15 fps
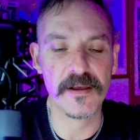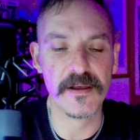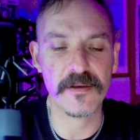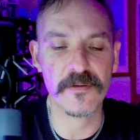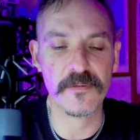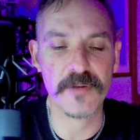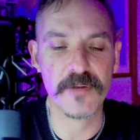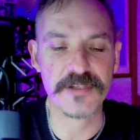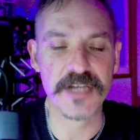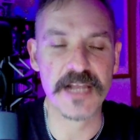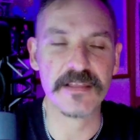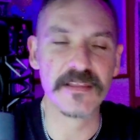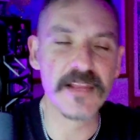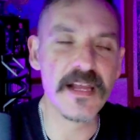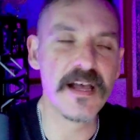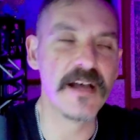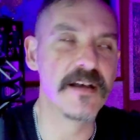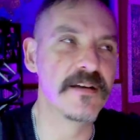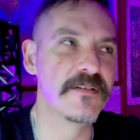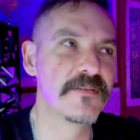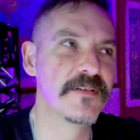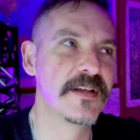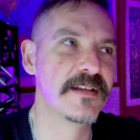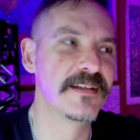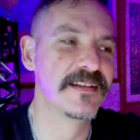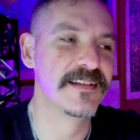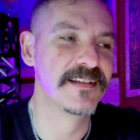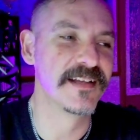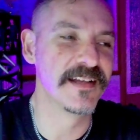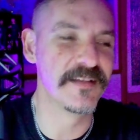which I love,
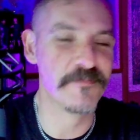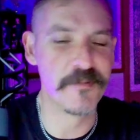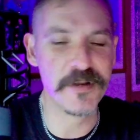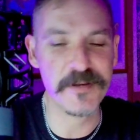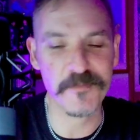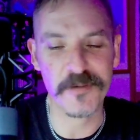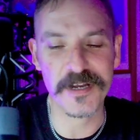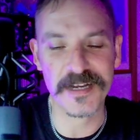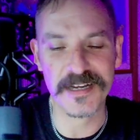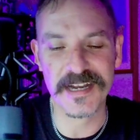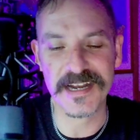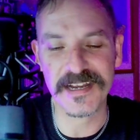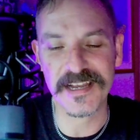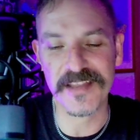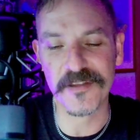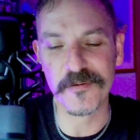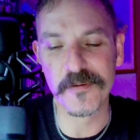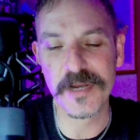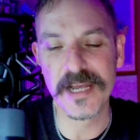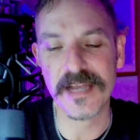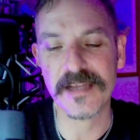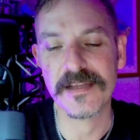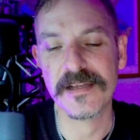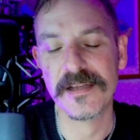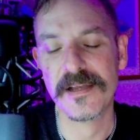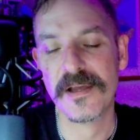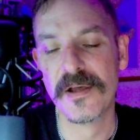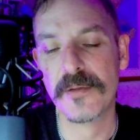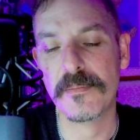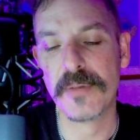I wouldn't want it any other way,
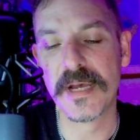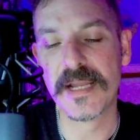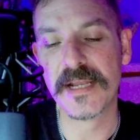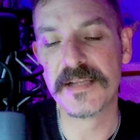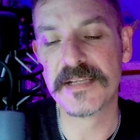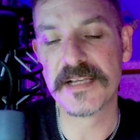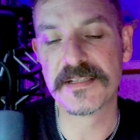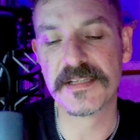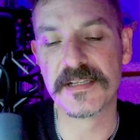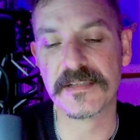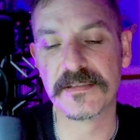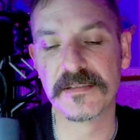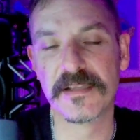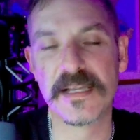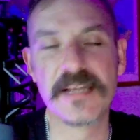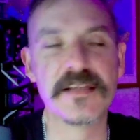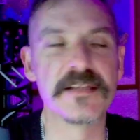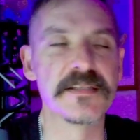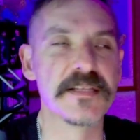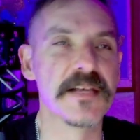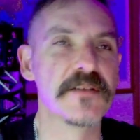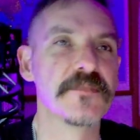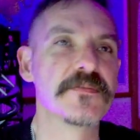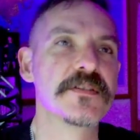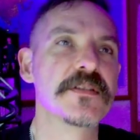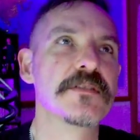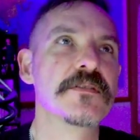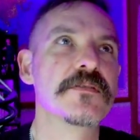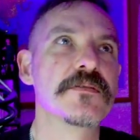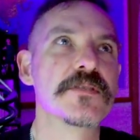but it doesn't lend itself
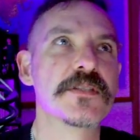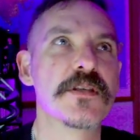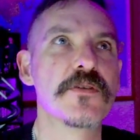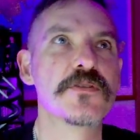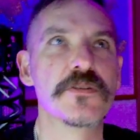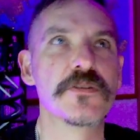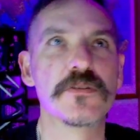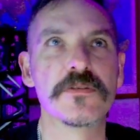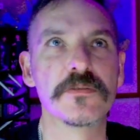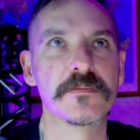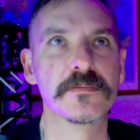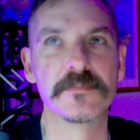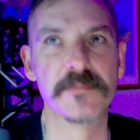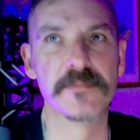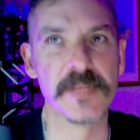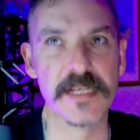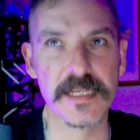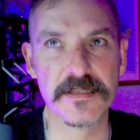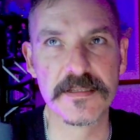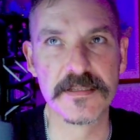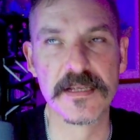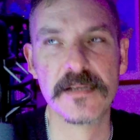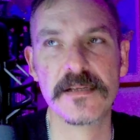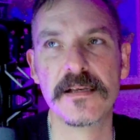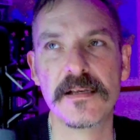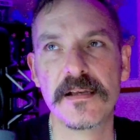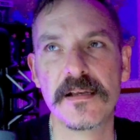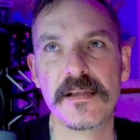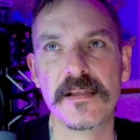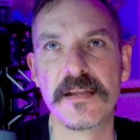to social things.
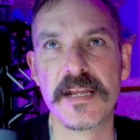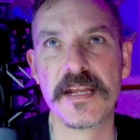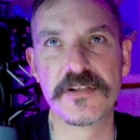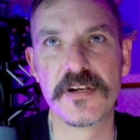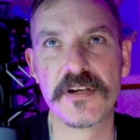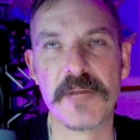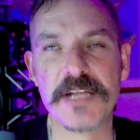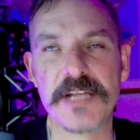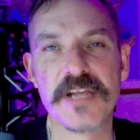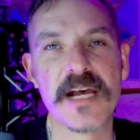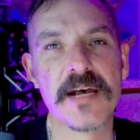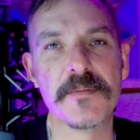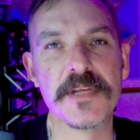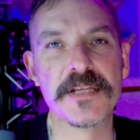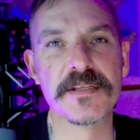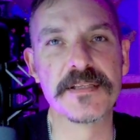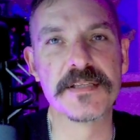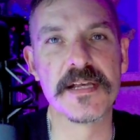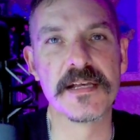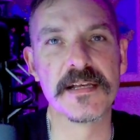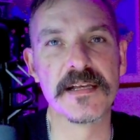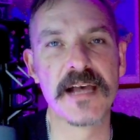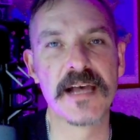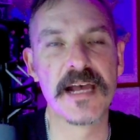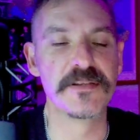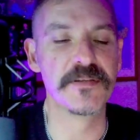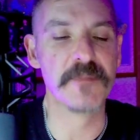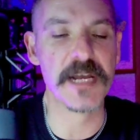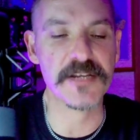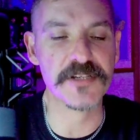The nature of my job is I
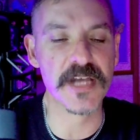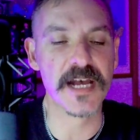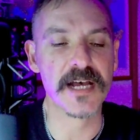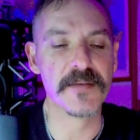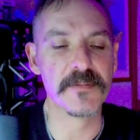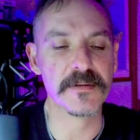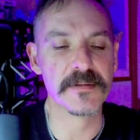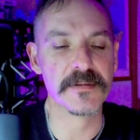do my job.